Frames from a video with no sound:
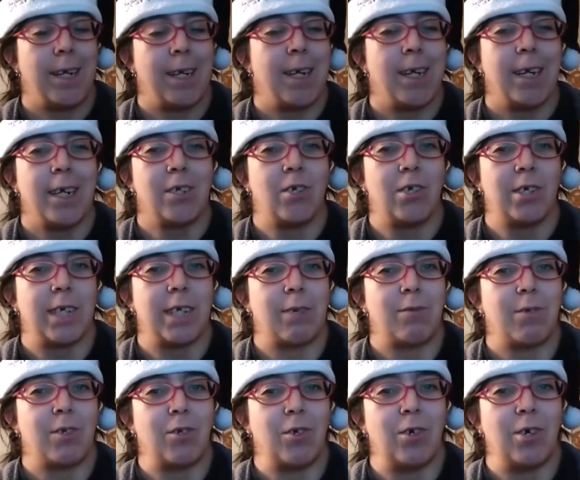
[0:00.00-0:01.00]
and I just
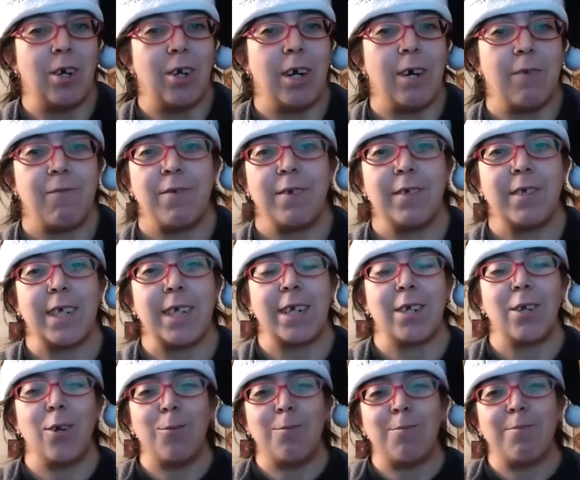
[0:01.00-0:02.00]
have to turn it off. It's
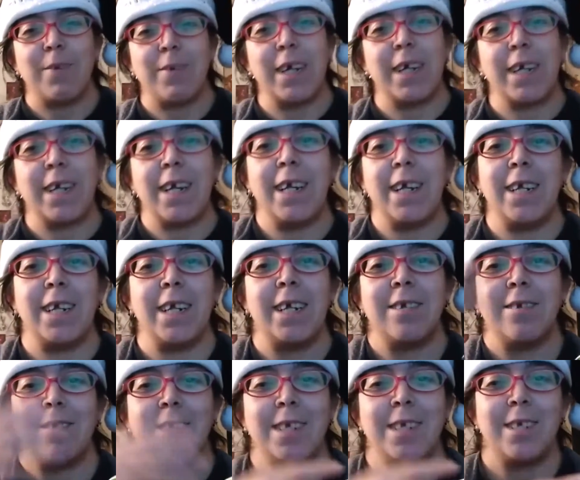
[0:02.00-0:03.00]
like, nope, I can't
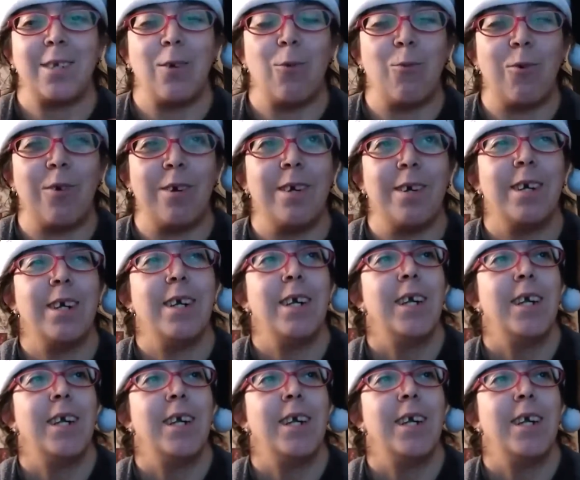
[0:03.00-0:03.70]
handle this no more.